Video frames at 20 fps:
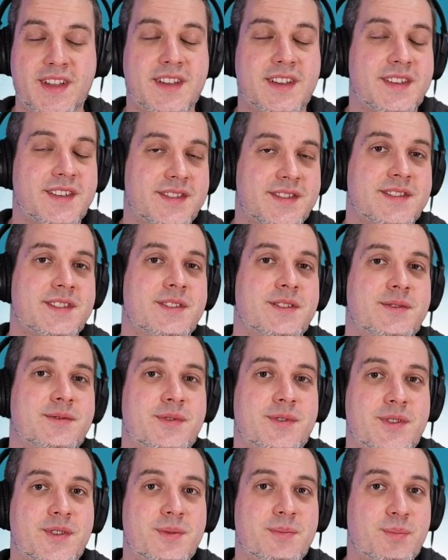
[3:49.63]
it's still
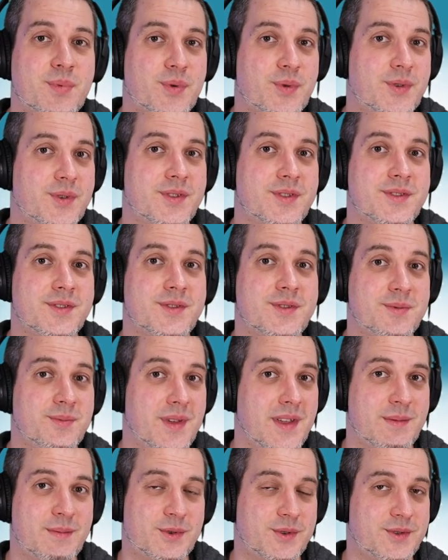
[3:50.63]
very important to
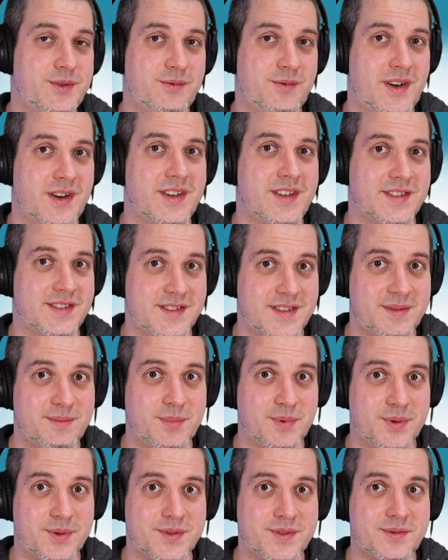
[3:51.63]
be able to write these
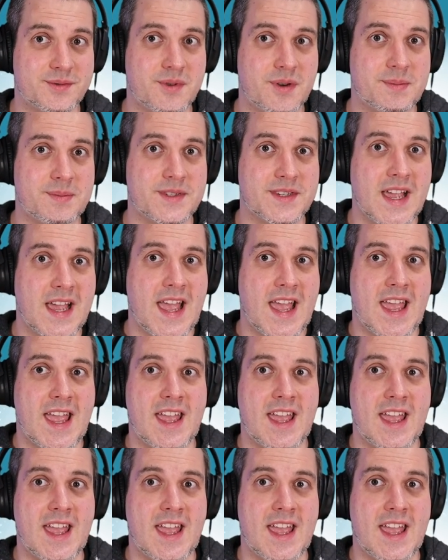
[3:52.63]
simple scripts,